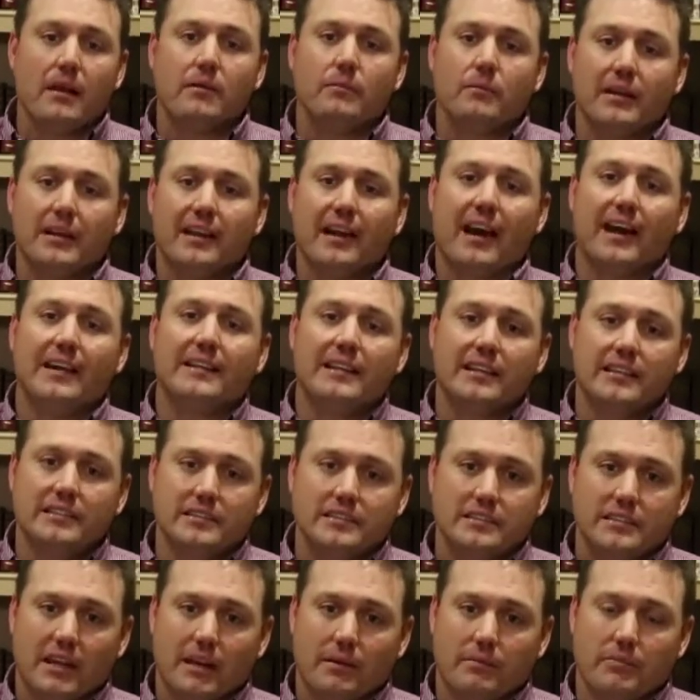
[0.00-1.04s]
But God didn't
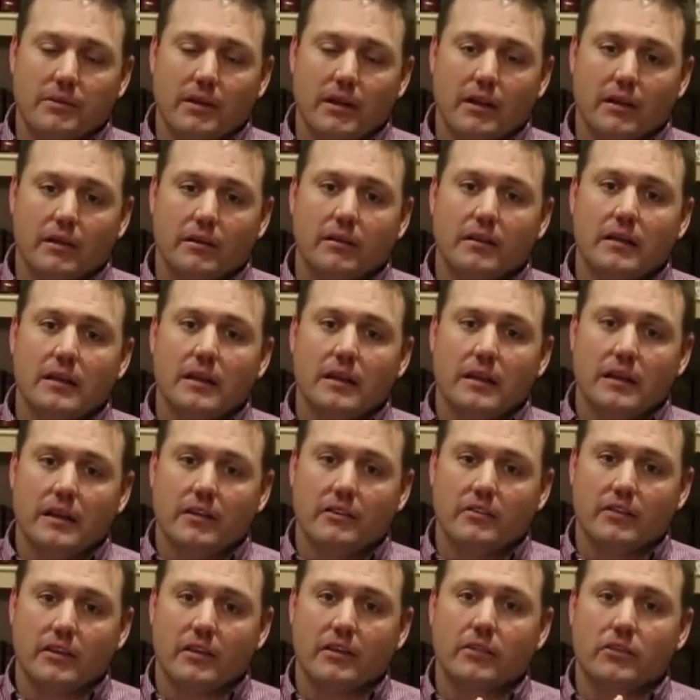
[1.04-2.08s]
stop there. He
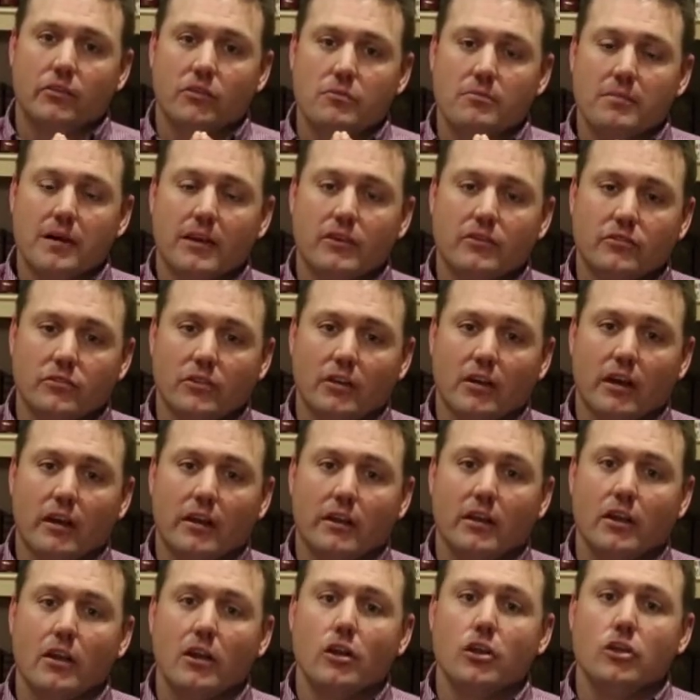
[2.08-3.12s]
said, through my
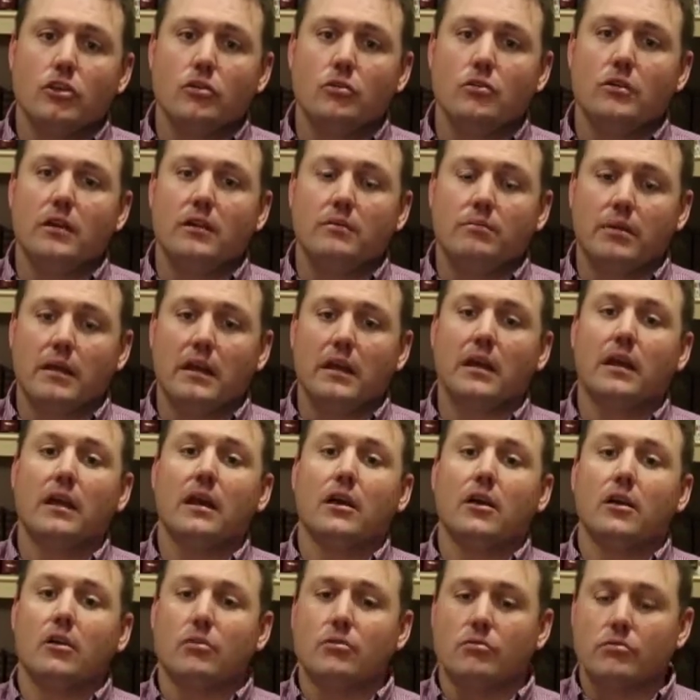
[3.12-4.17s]
Son, you can be
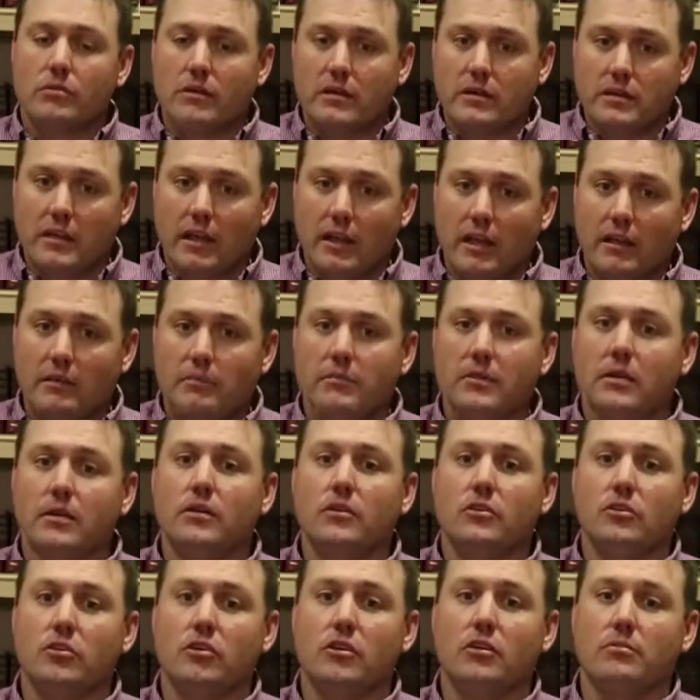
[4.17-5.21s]
redeemed,
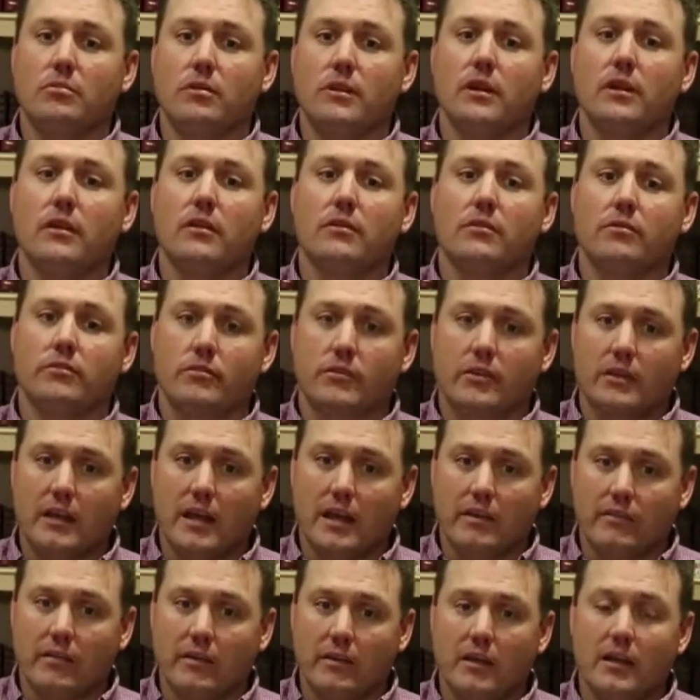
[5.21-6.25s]
you can be
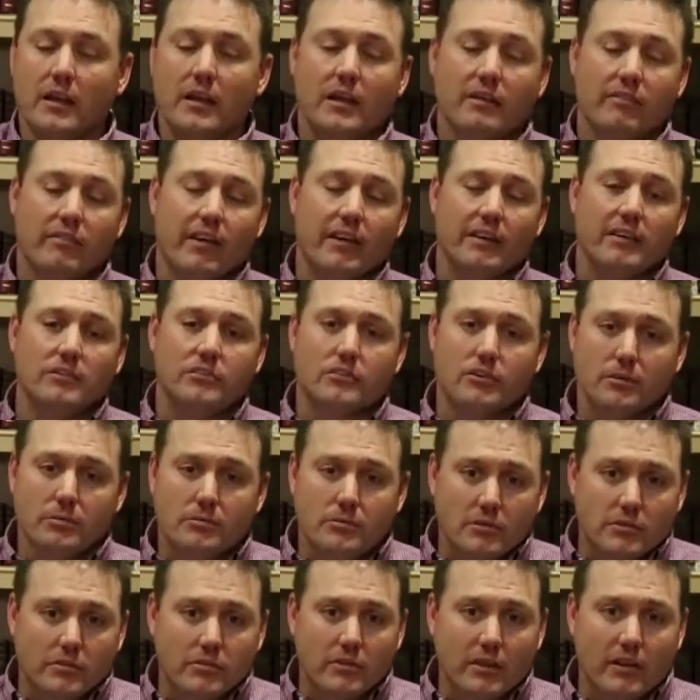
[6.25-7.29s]
forgiven. In fact, the
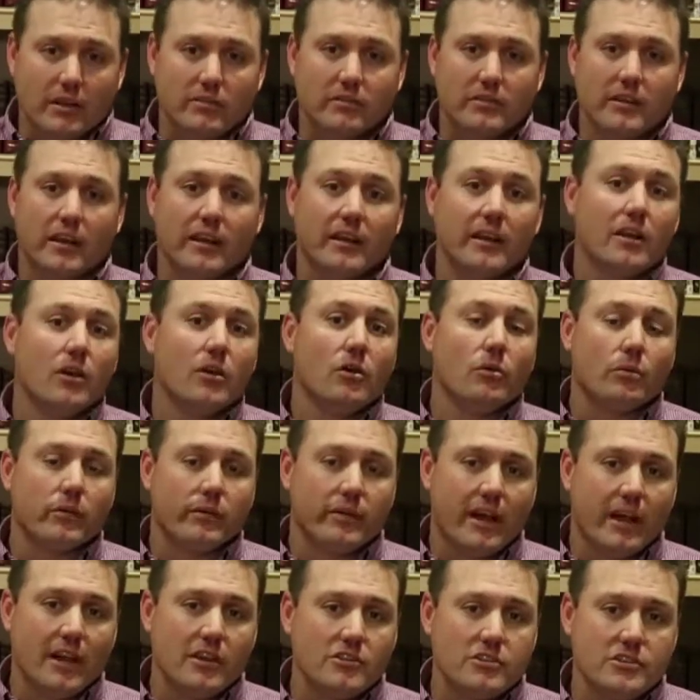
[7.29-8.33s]
Scripture says that
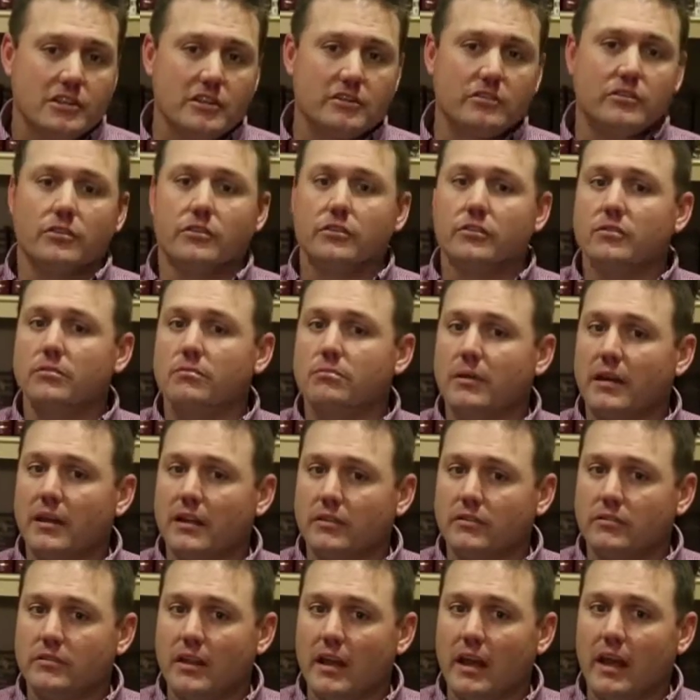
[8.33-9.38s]
without Jesus, man
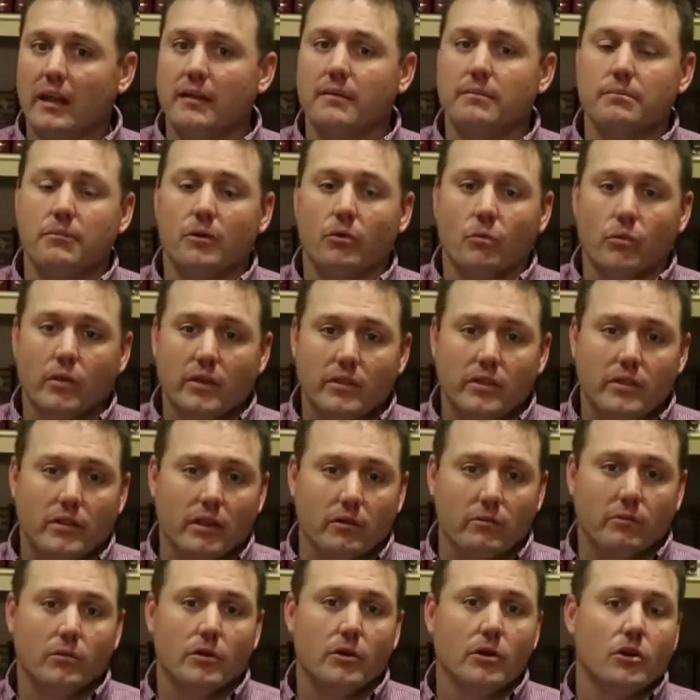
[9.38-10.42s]
is dead, but with
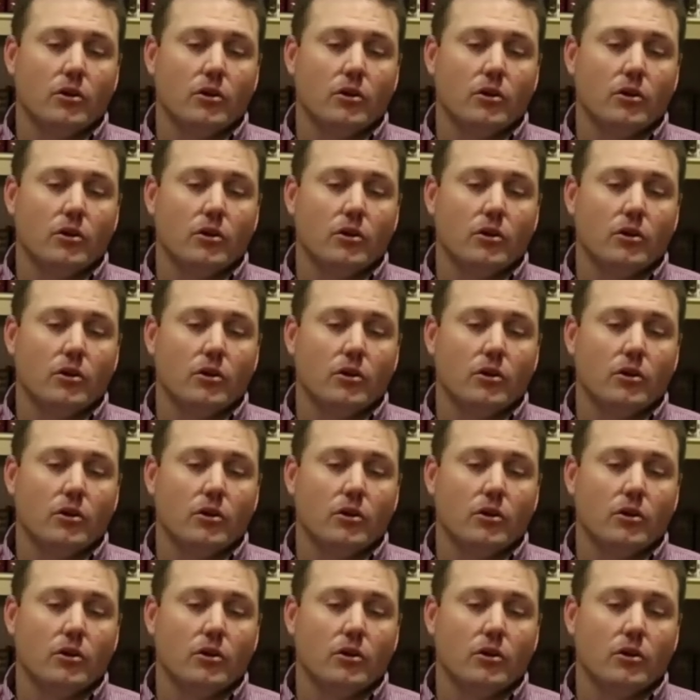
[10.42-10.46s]
Him,